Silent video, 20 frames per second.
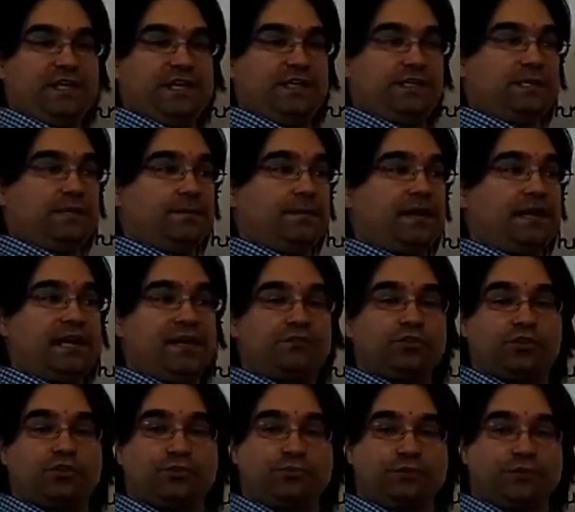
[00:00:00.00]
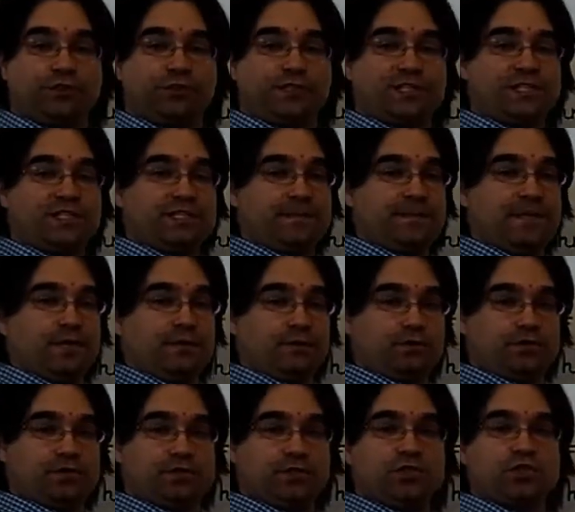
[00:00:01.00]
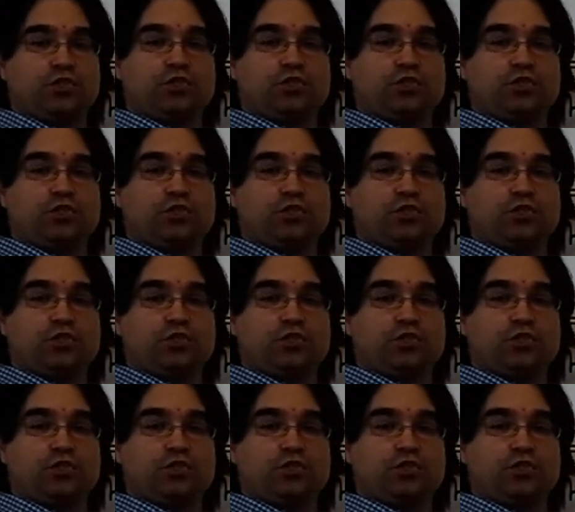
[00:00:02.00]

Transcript: feet, but I have to convert this to meters,